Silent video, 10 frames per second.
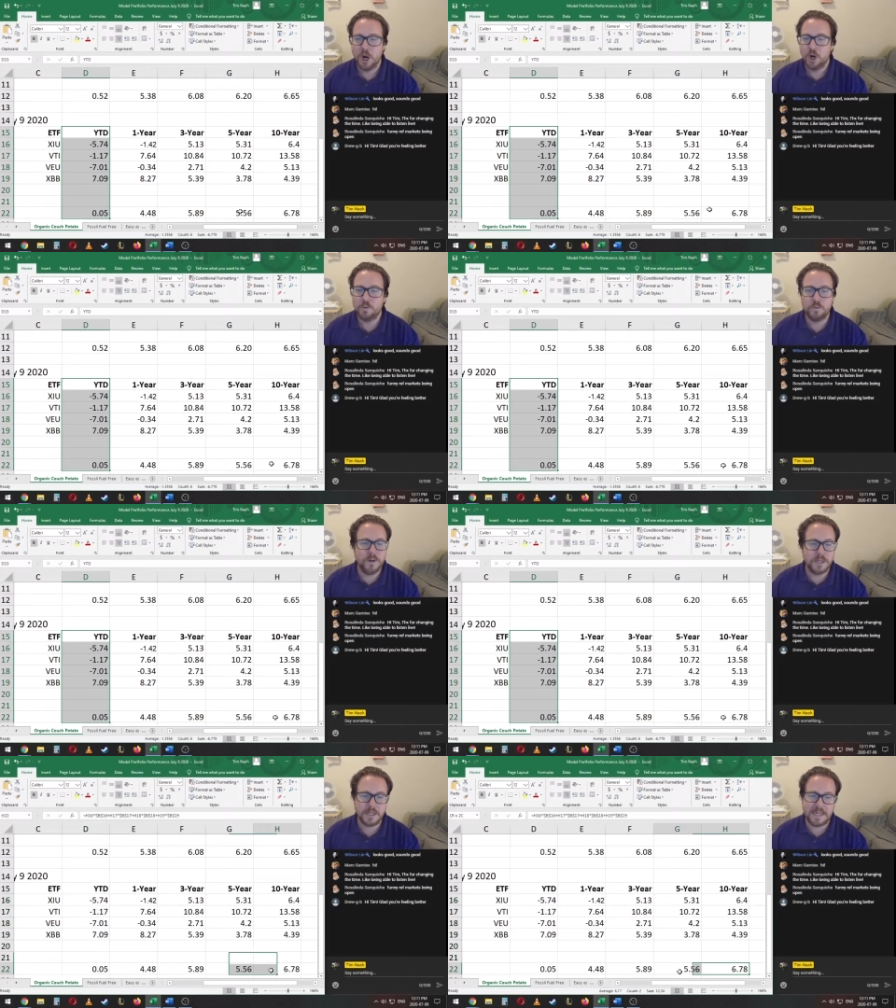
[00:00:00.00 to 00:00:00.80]

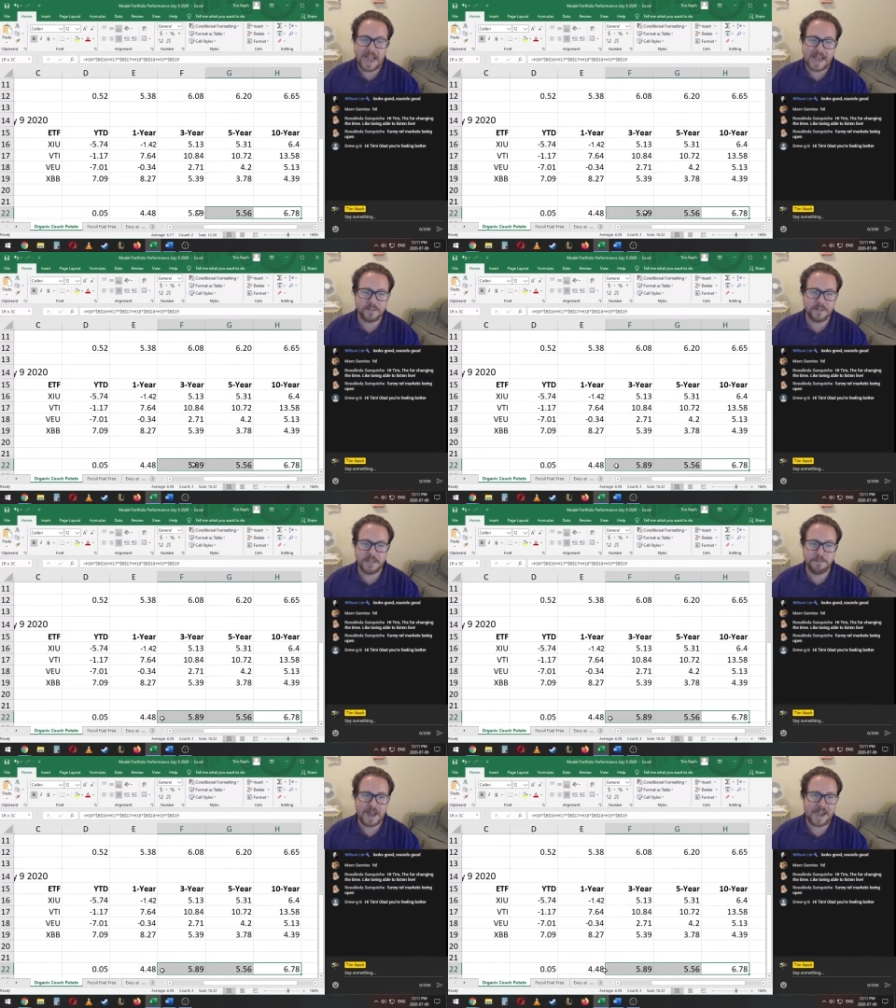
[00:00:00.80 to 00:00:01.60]
really hasn't
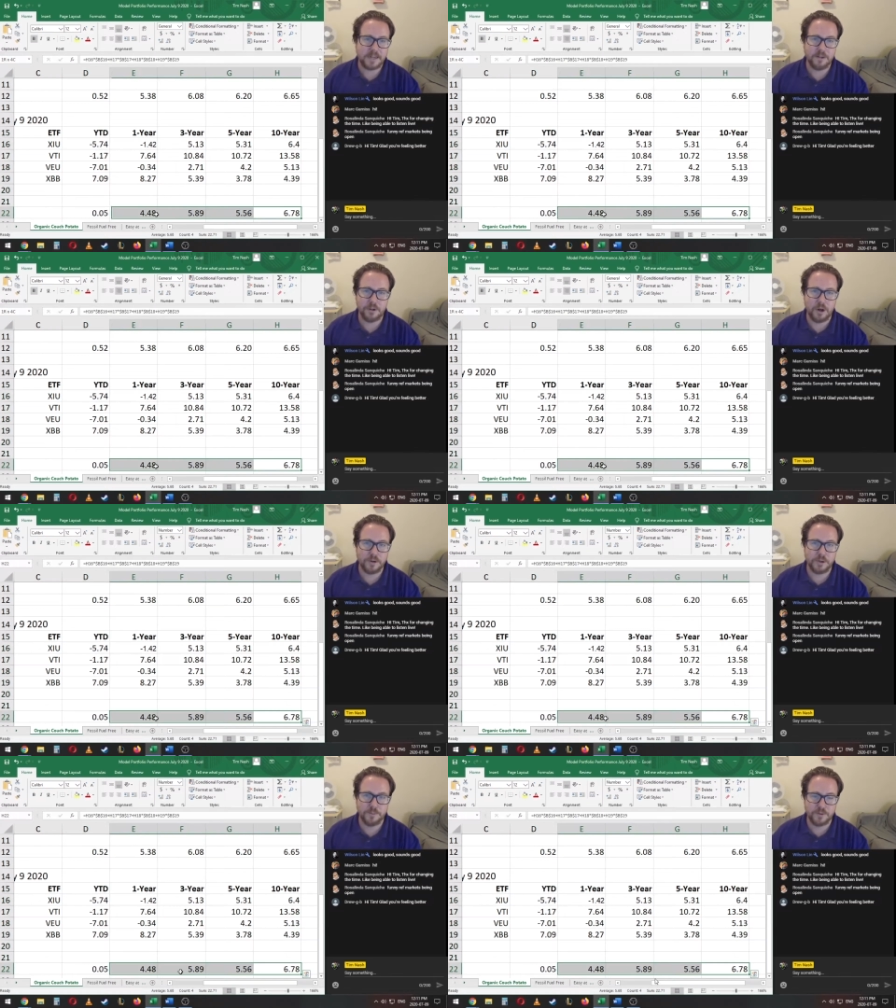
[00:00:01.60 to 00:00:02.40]
impacted the
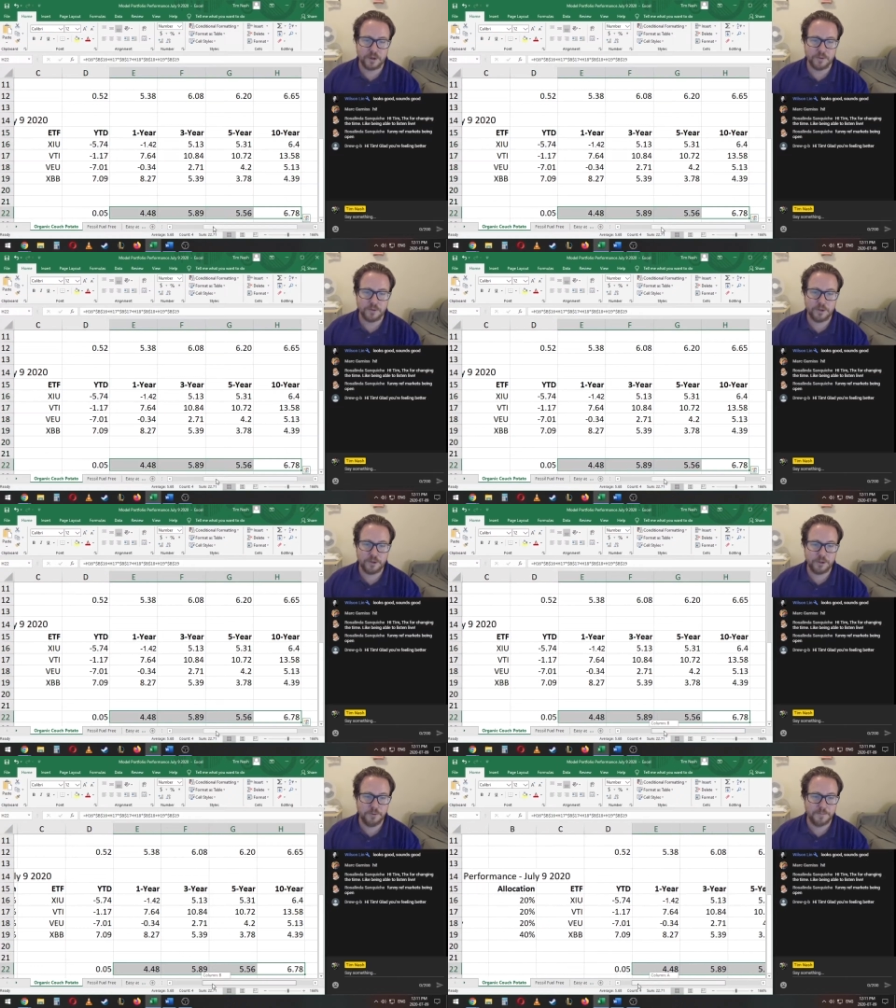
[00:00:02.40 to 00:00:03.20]
long-term results
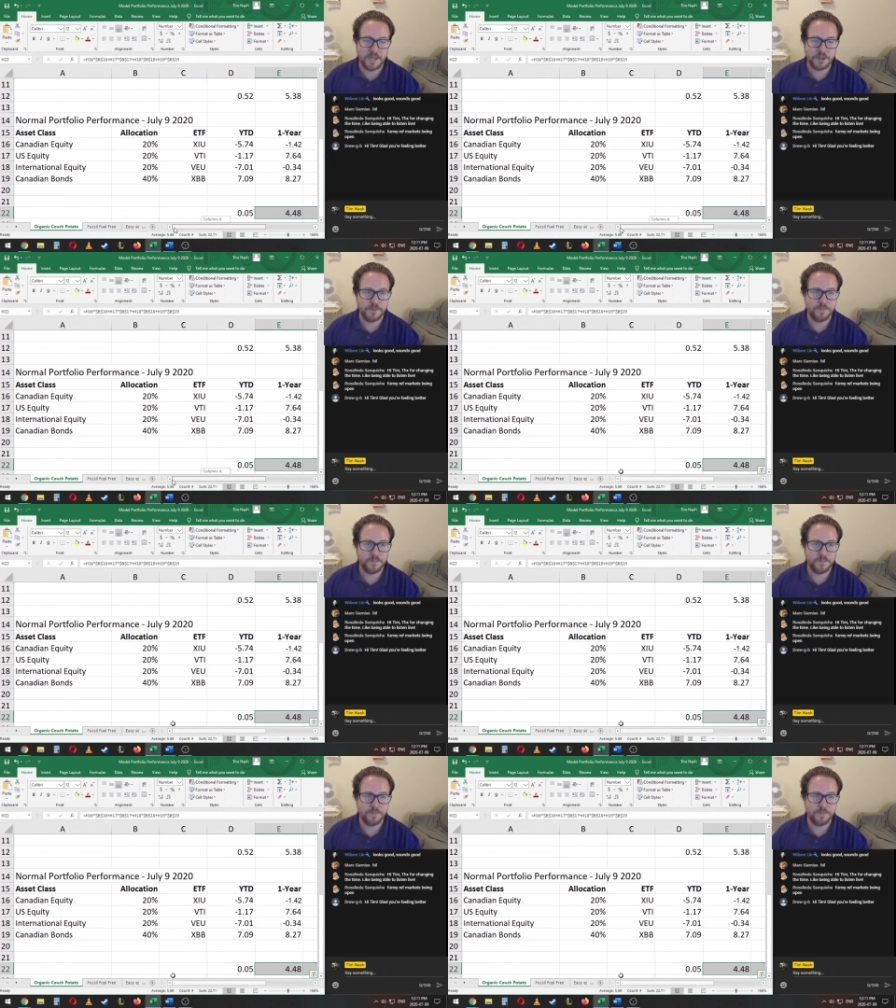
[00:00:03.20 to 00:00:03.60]
too much.